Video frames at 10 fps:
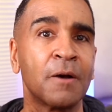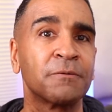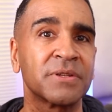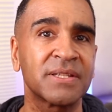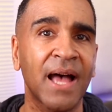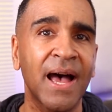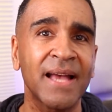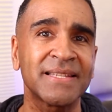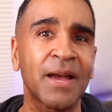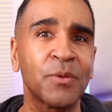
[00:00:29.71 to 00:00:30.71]
For
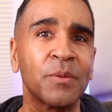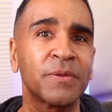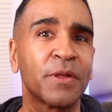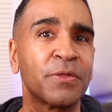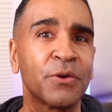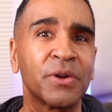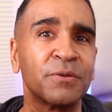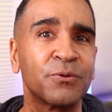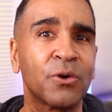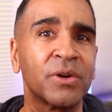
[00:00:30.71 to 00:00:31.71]
size, I went with a
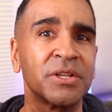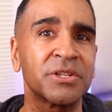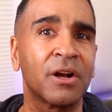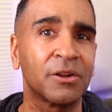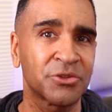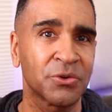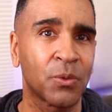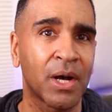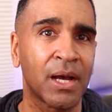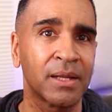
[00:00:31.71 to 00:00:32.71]
34 inch ultra
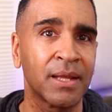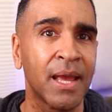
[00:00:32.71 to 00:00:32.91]
wide.